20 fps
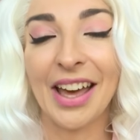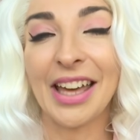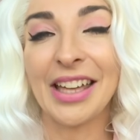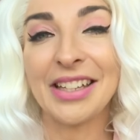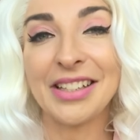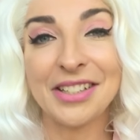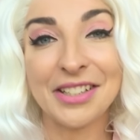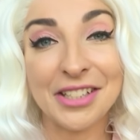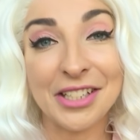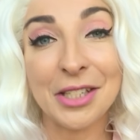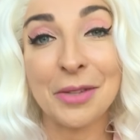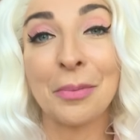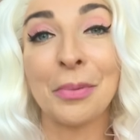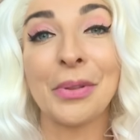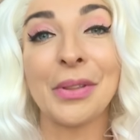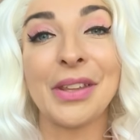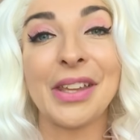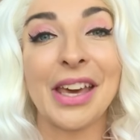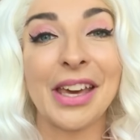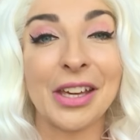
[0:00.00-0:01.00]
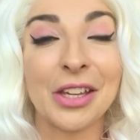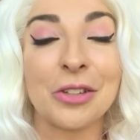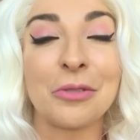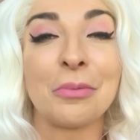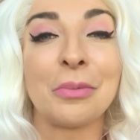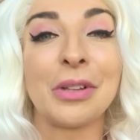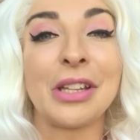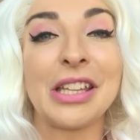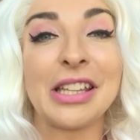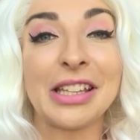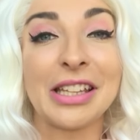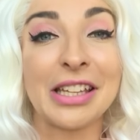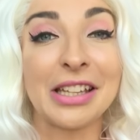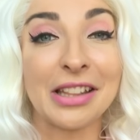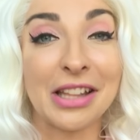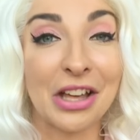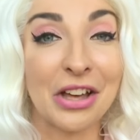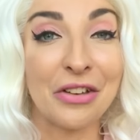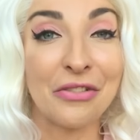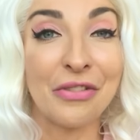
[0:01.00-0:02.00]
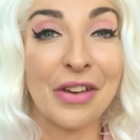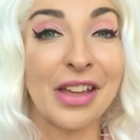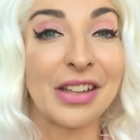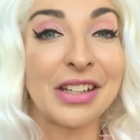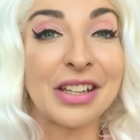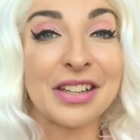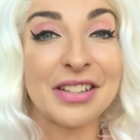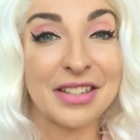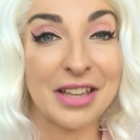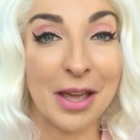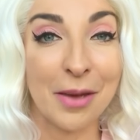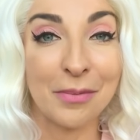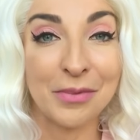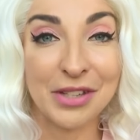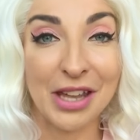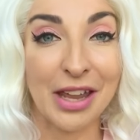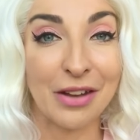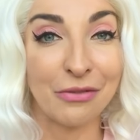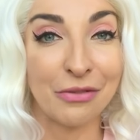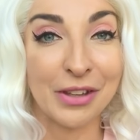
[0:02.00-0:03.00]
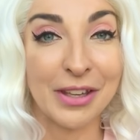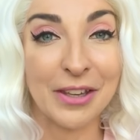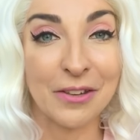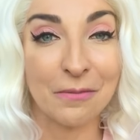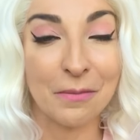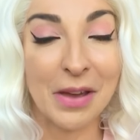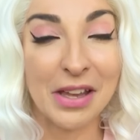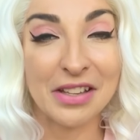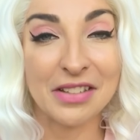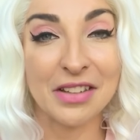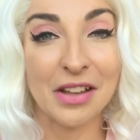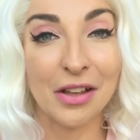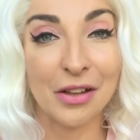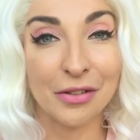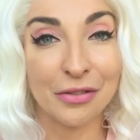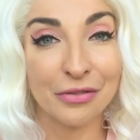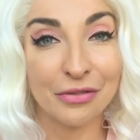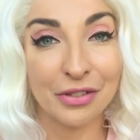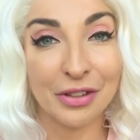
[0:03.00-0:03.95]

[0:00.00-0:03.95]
I deeply and completely love and accept and forgive myself.